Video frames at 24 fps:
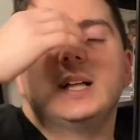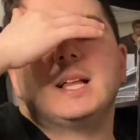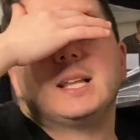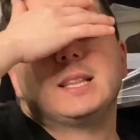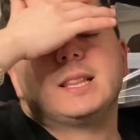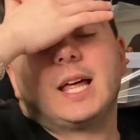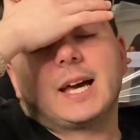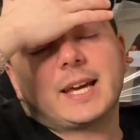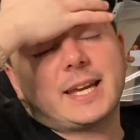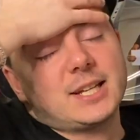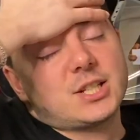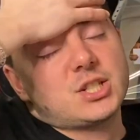
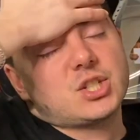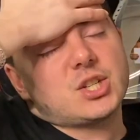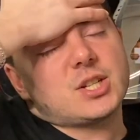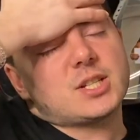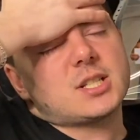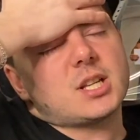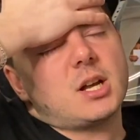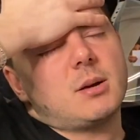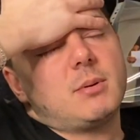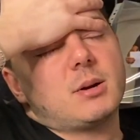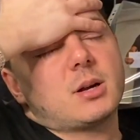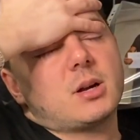Like, it's
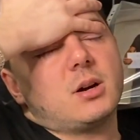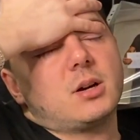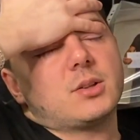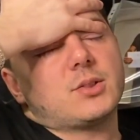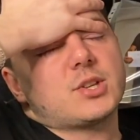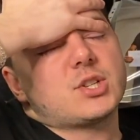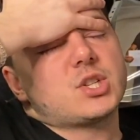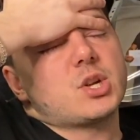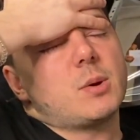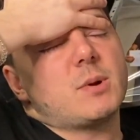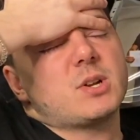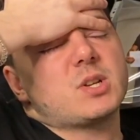just, oh my god,
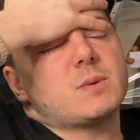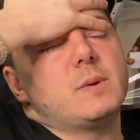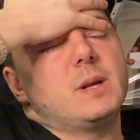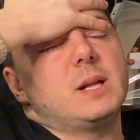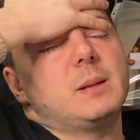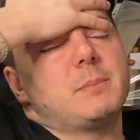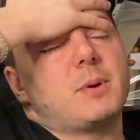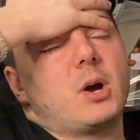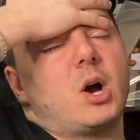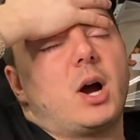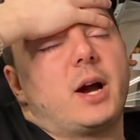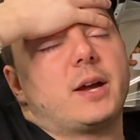there's so much
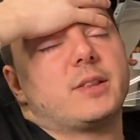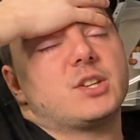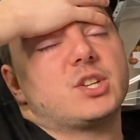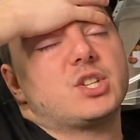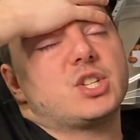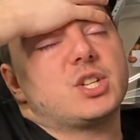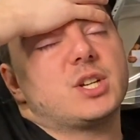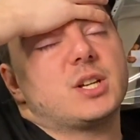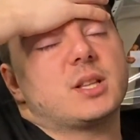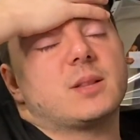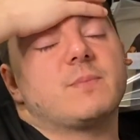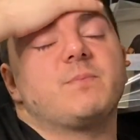meaning behind this
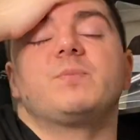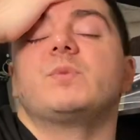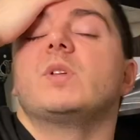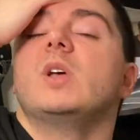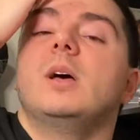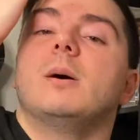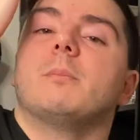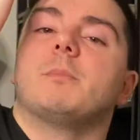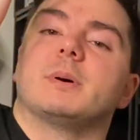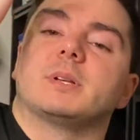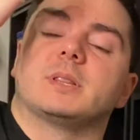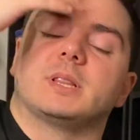shit.
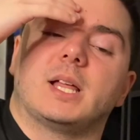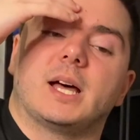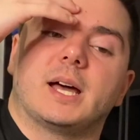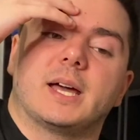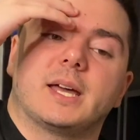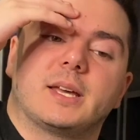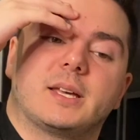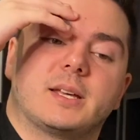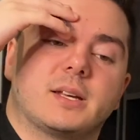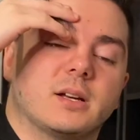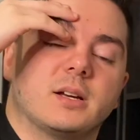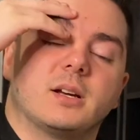But,
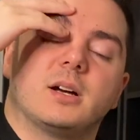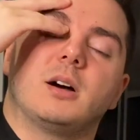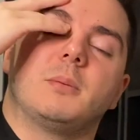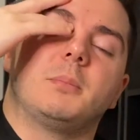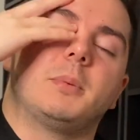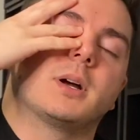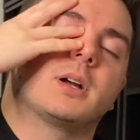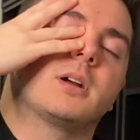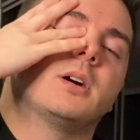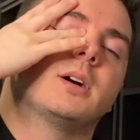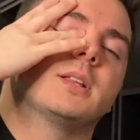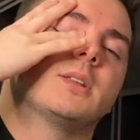like, oh
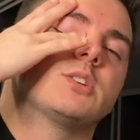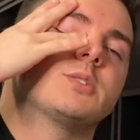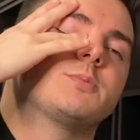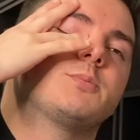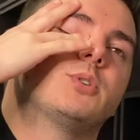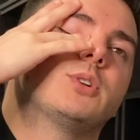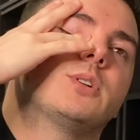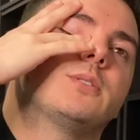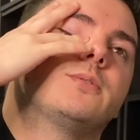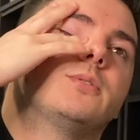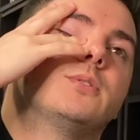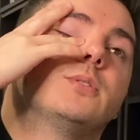my god, that was
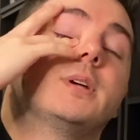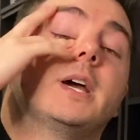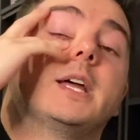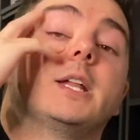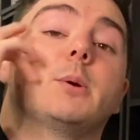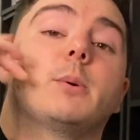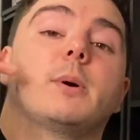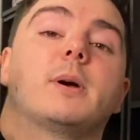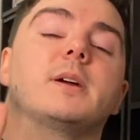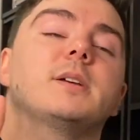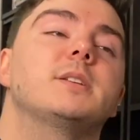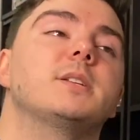beautiful. so I'm
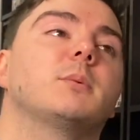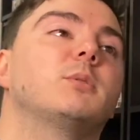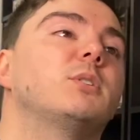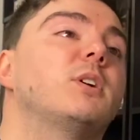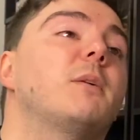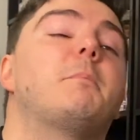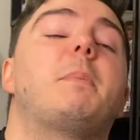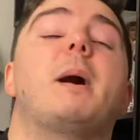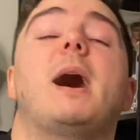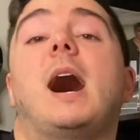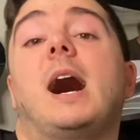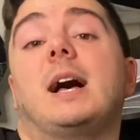
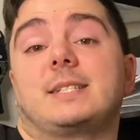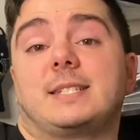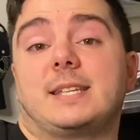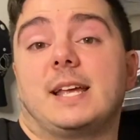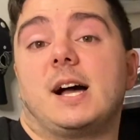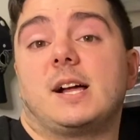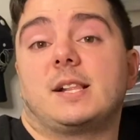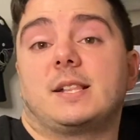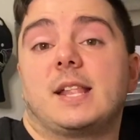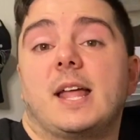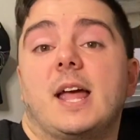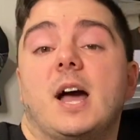going to pass
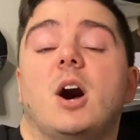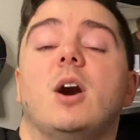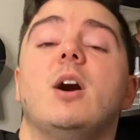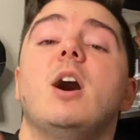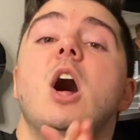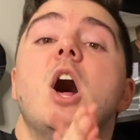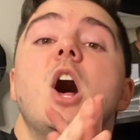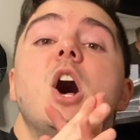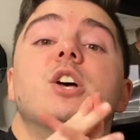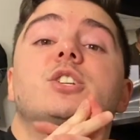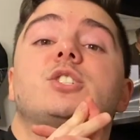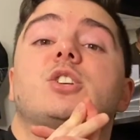out now.
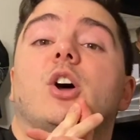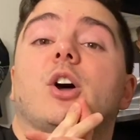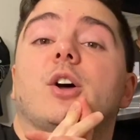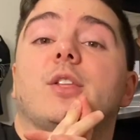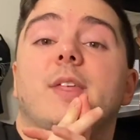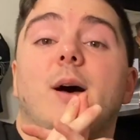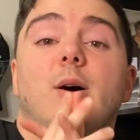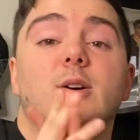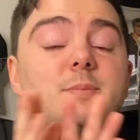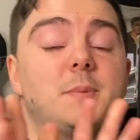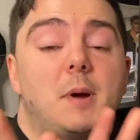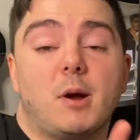So,
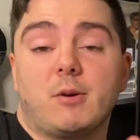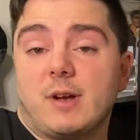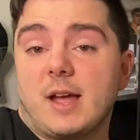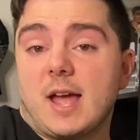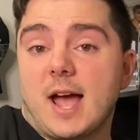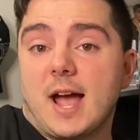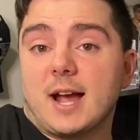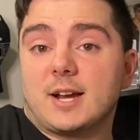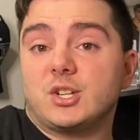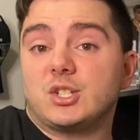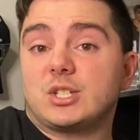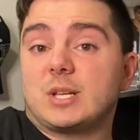that was my
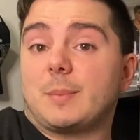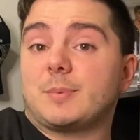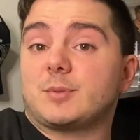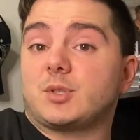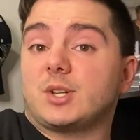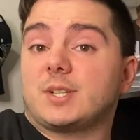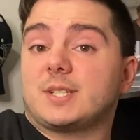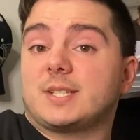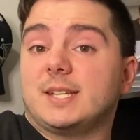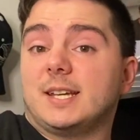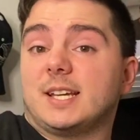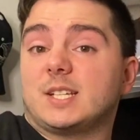reaction to
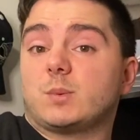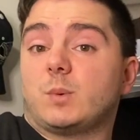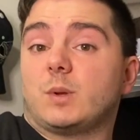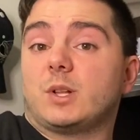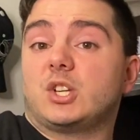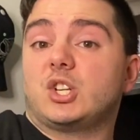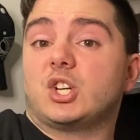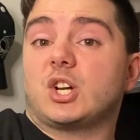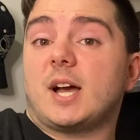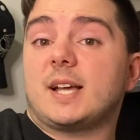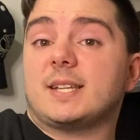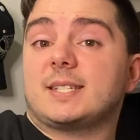episode 6. What
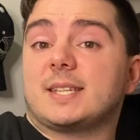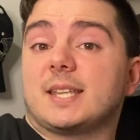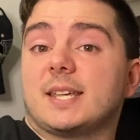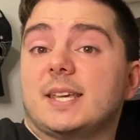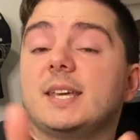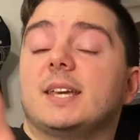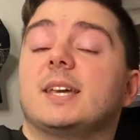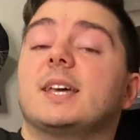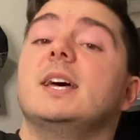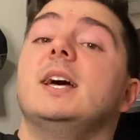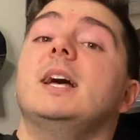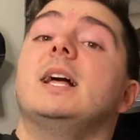did you guys
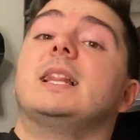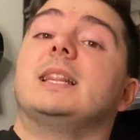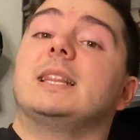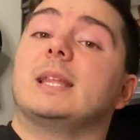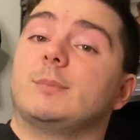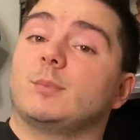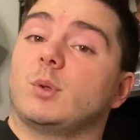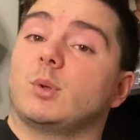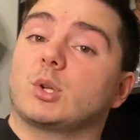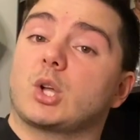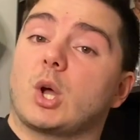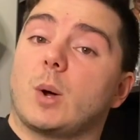think? Let
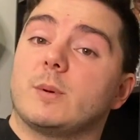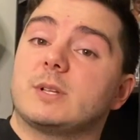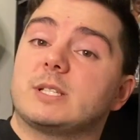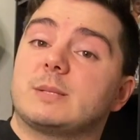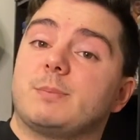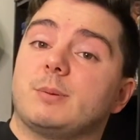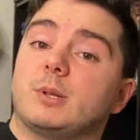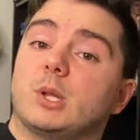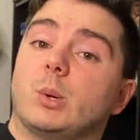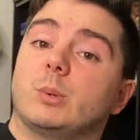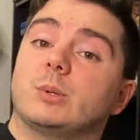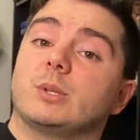me know in the comments
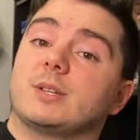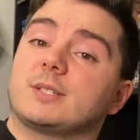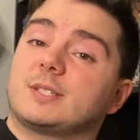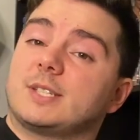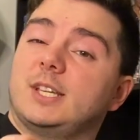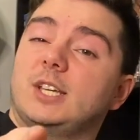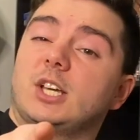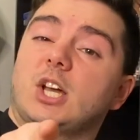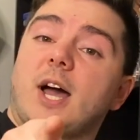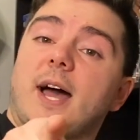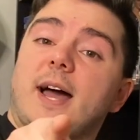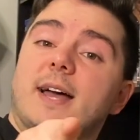below, and I'll
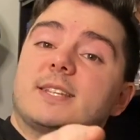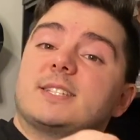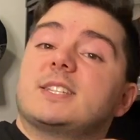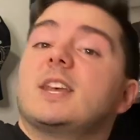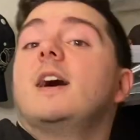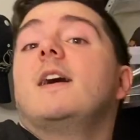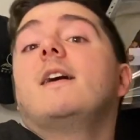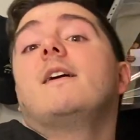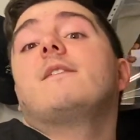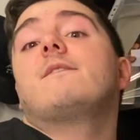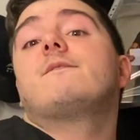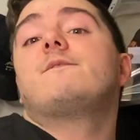see you guys
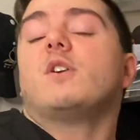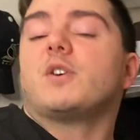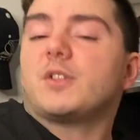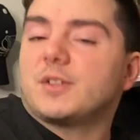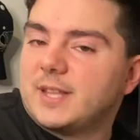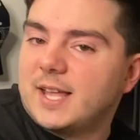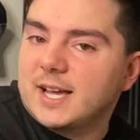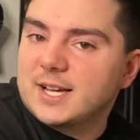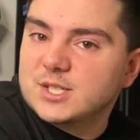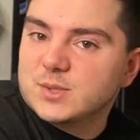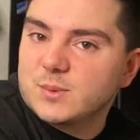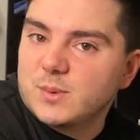for the
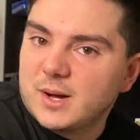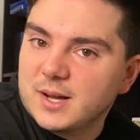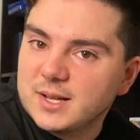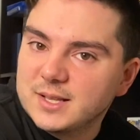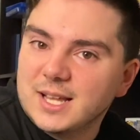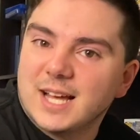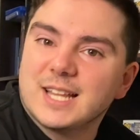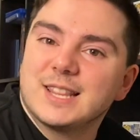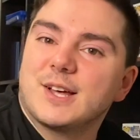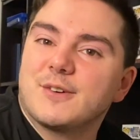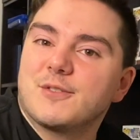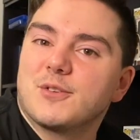next
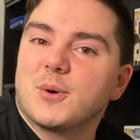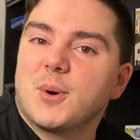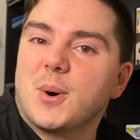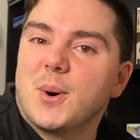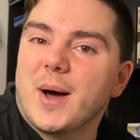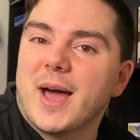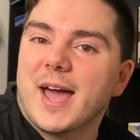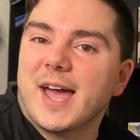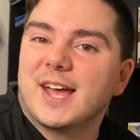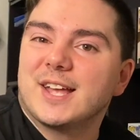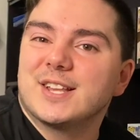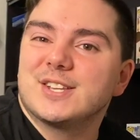one. I love you all,
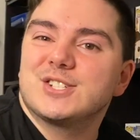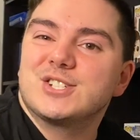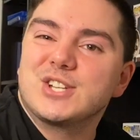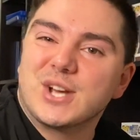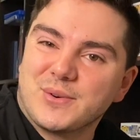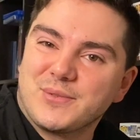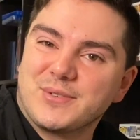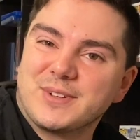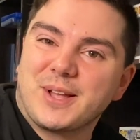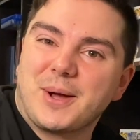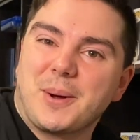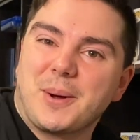and
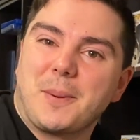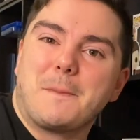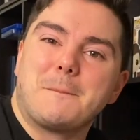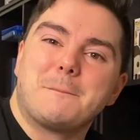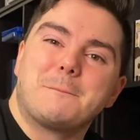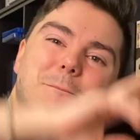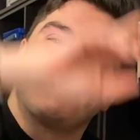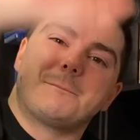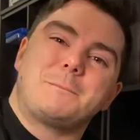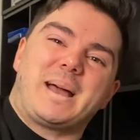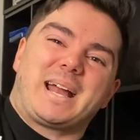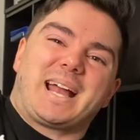ciao for now.
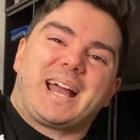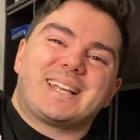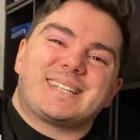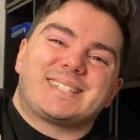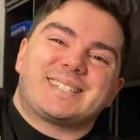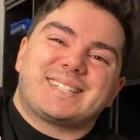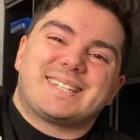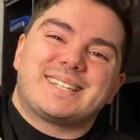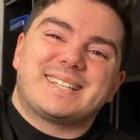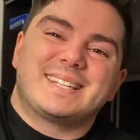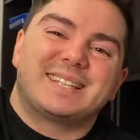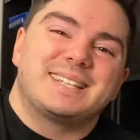Bye, guys.